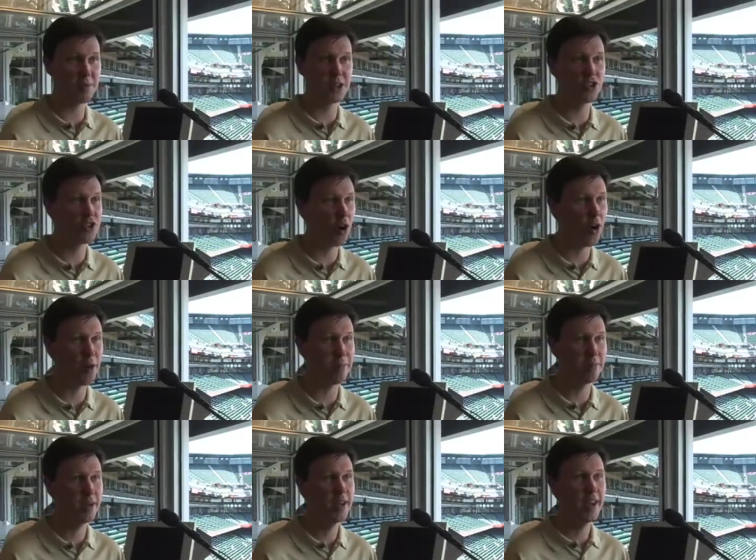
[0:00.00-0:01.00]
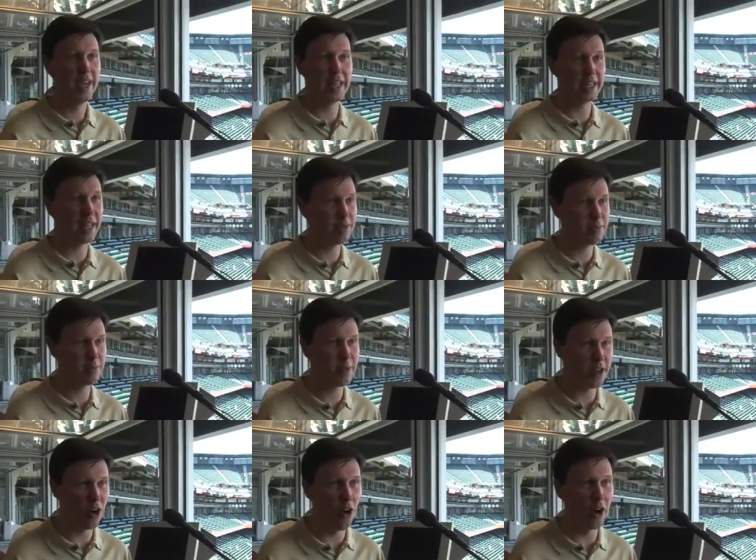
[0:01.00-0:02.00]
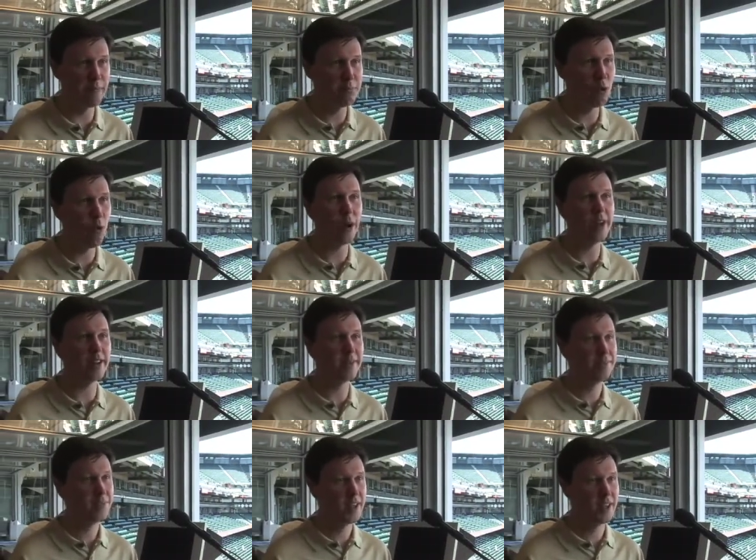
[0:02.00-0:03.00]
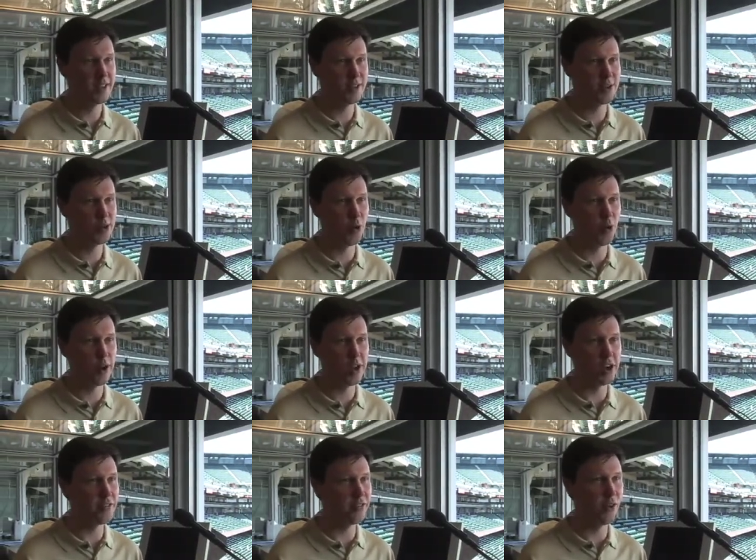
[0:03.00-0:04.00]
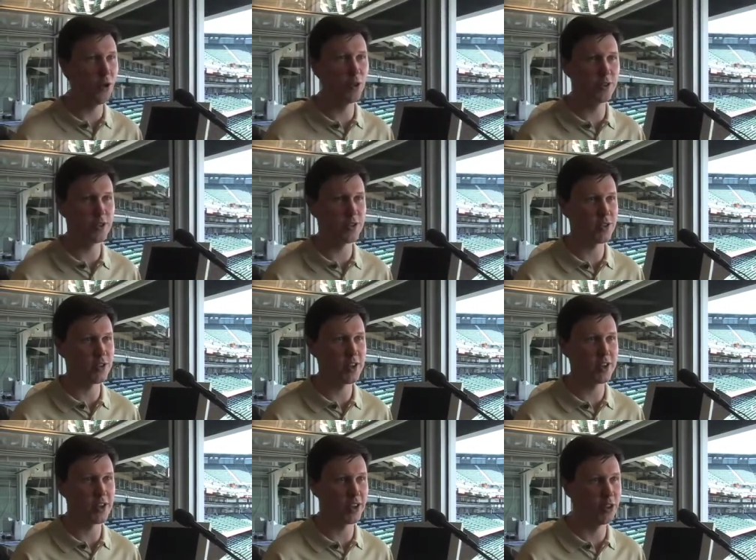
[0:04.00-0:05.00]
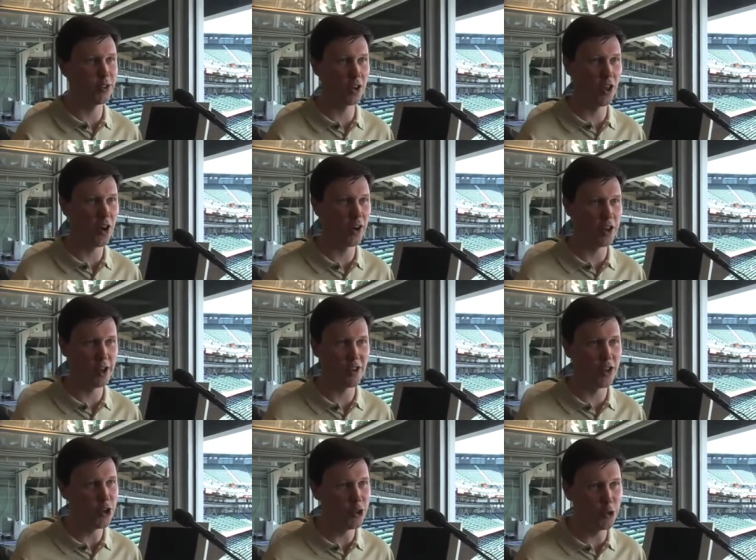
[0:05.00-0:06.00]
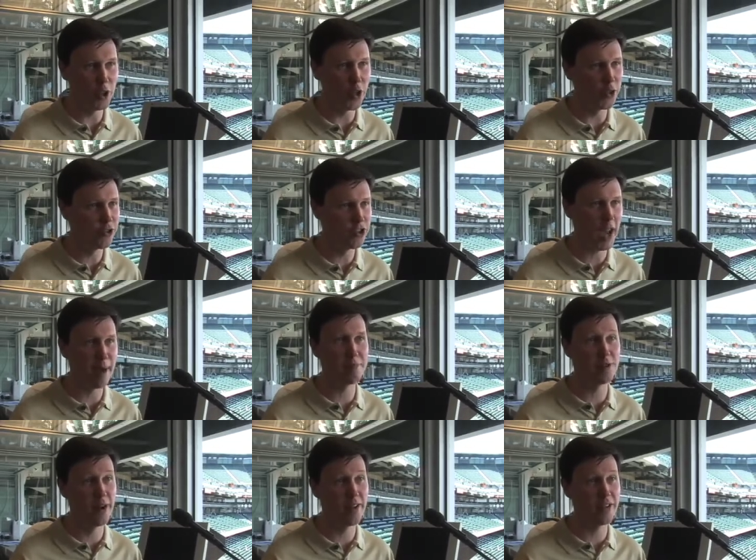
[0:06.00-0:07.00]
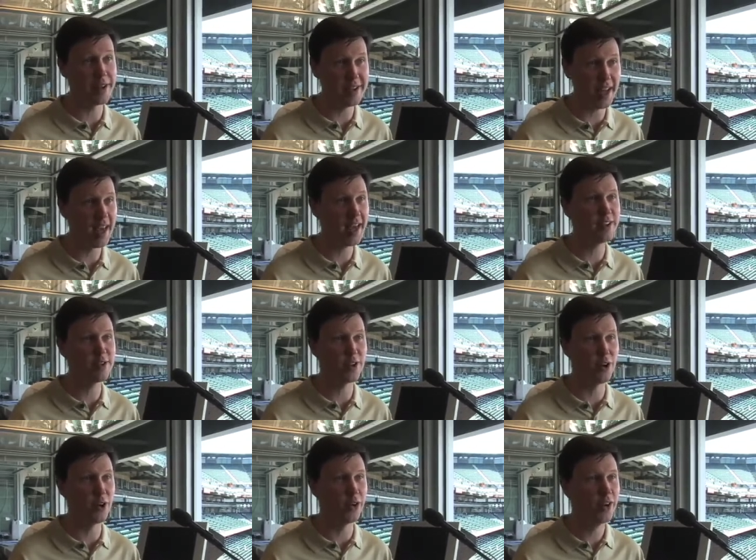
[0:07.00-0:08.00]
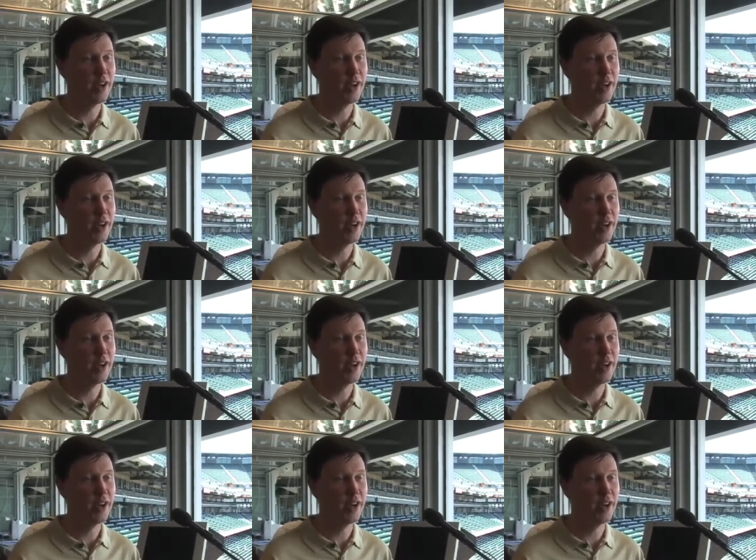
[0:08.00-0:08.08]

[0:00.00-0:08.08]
me sharp. It keeps me on point. The story unfolds as the season goes along, and you have a new little chapter every day. So,